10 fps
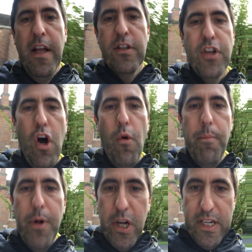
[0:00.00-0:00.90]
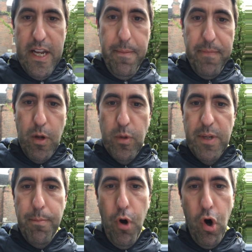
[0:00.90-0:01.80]
So Burgundy was
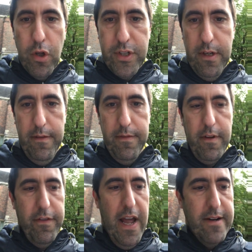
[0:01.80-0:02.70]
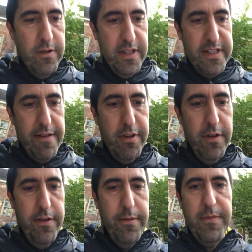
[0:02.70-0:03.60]
important for Henry
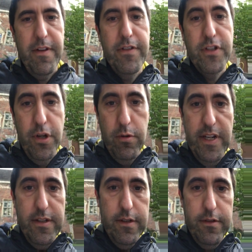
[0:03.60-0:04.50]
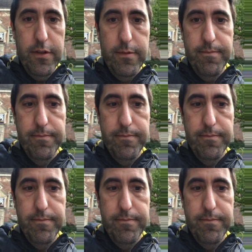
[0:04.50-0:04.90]
VII for two reasons.